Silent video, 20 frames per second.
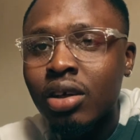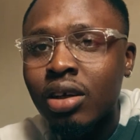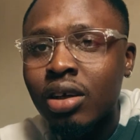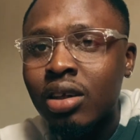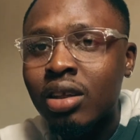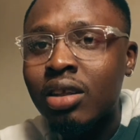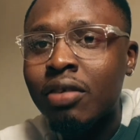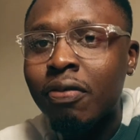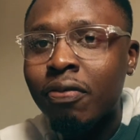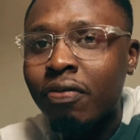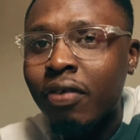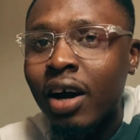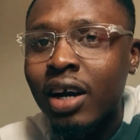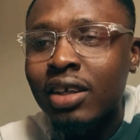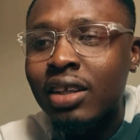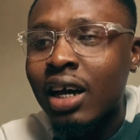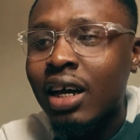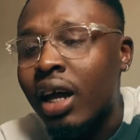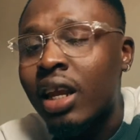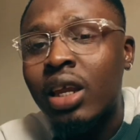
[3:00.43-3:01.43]
the fact
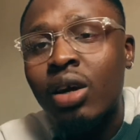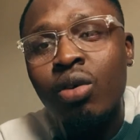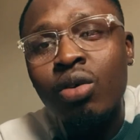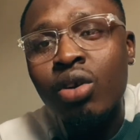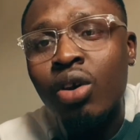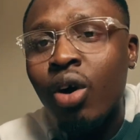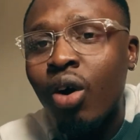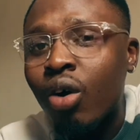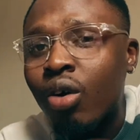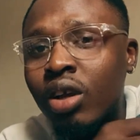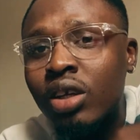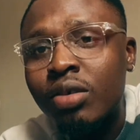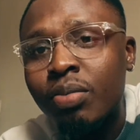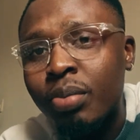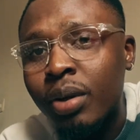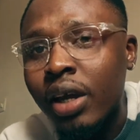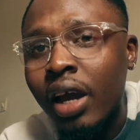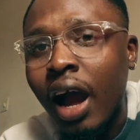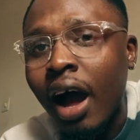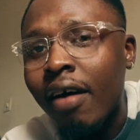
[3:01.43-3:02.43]
that they will not always
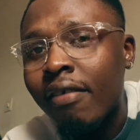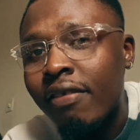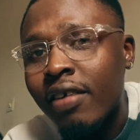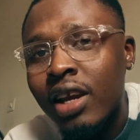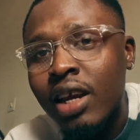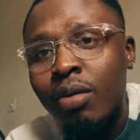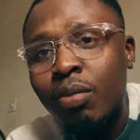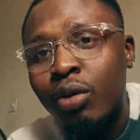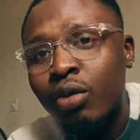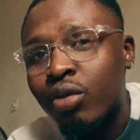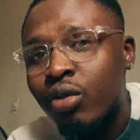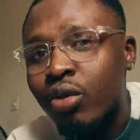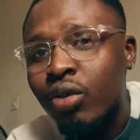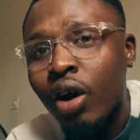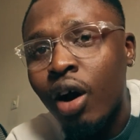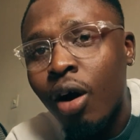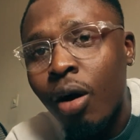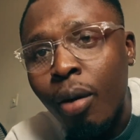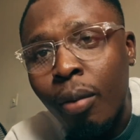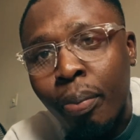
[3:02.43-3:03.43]
be available to
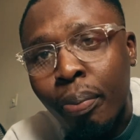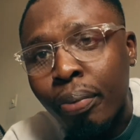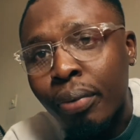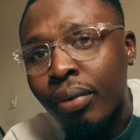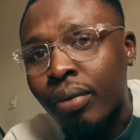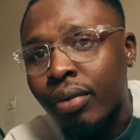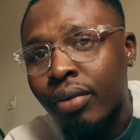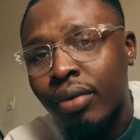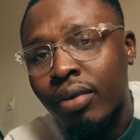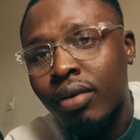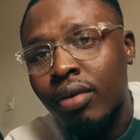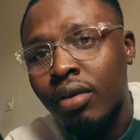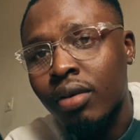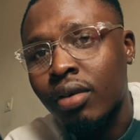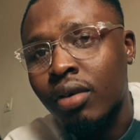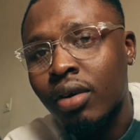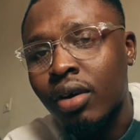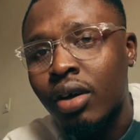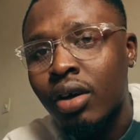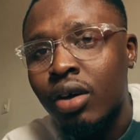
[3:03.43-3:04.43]
help.
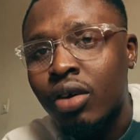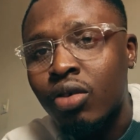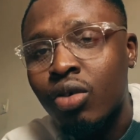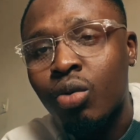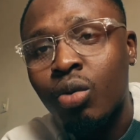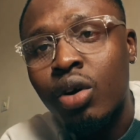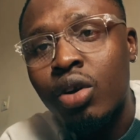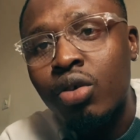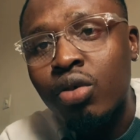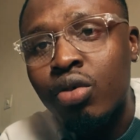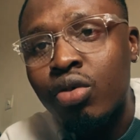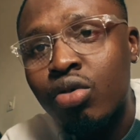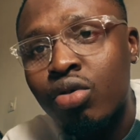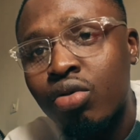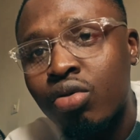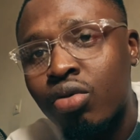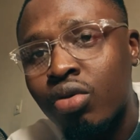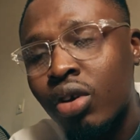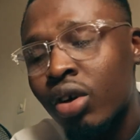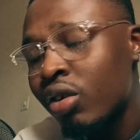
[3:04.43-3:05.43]
So what do?
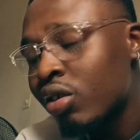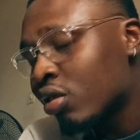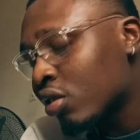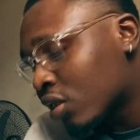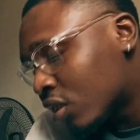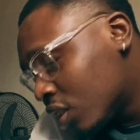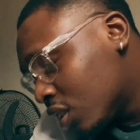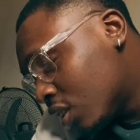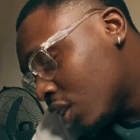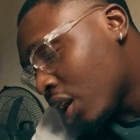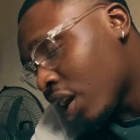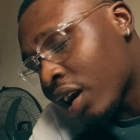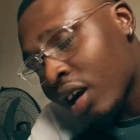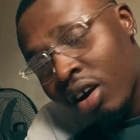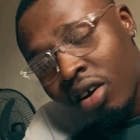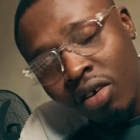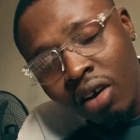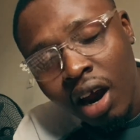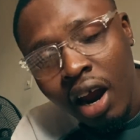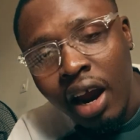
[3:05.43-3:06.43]
You're going to sit there and
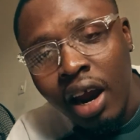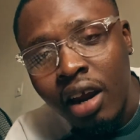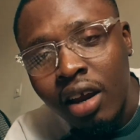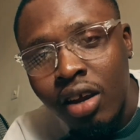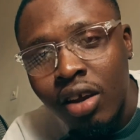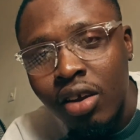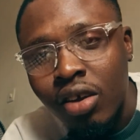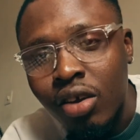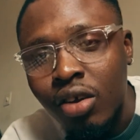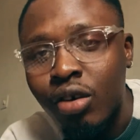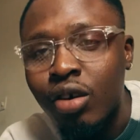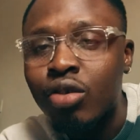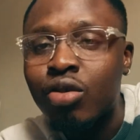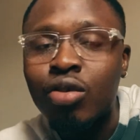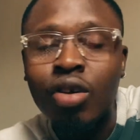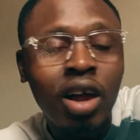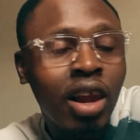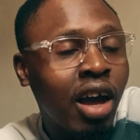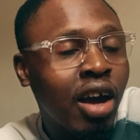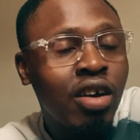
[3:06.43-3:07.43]
cry? You're going
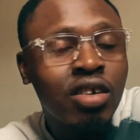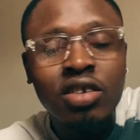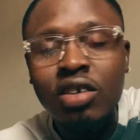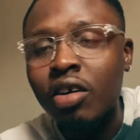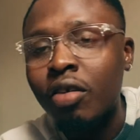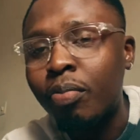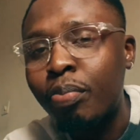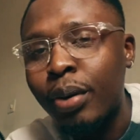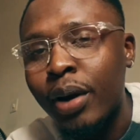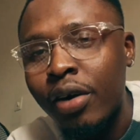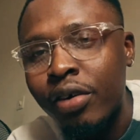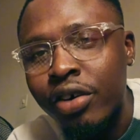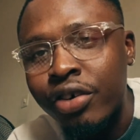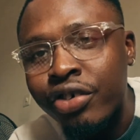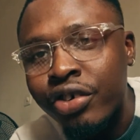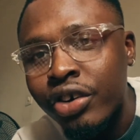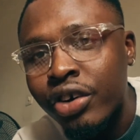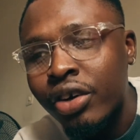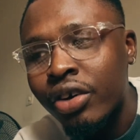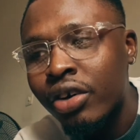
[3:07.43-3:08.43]
to allow yourself
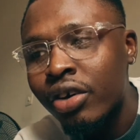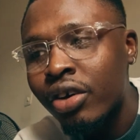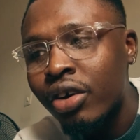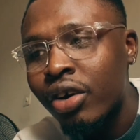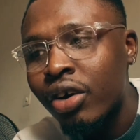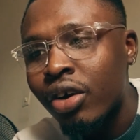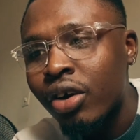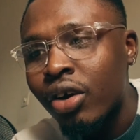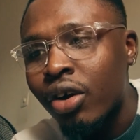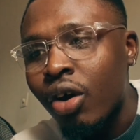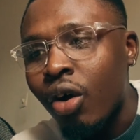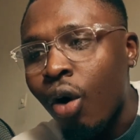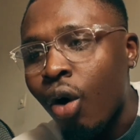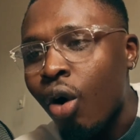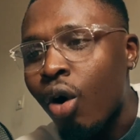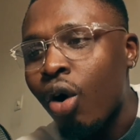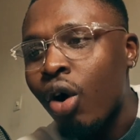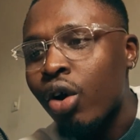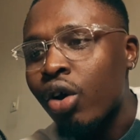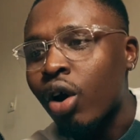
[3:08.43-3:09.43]
perish?
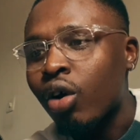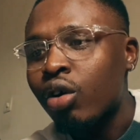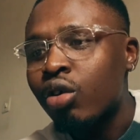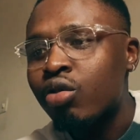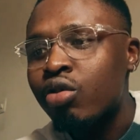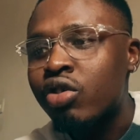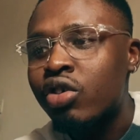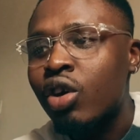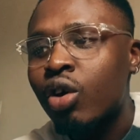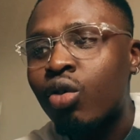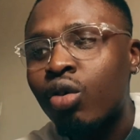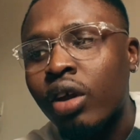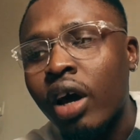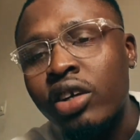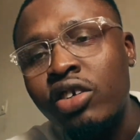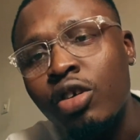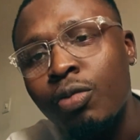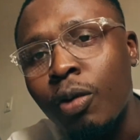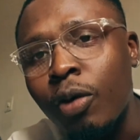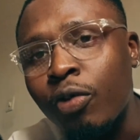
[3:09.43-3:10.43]
Or you're going to take
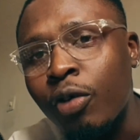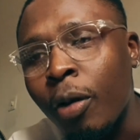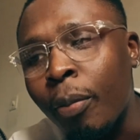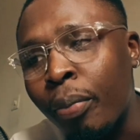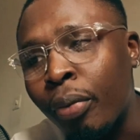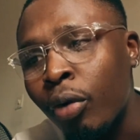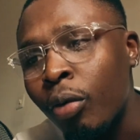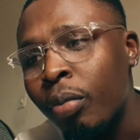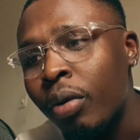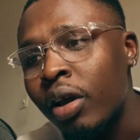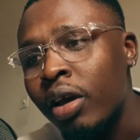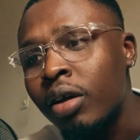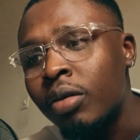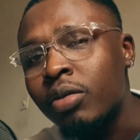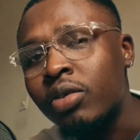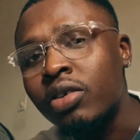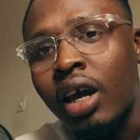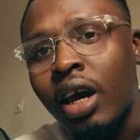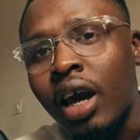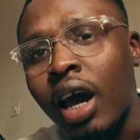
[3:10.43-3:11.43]
ownership of your
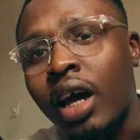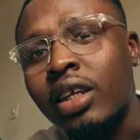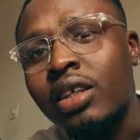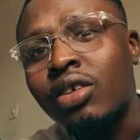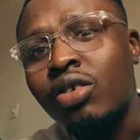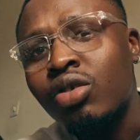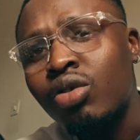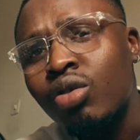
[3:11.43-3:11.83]
problems and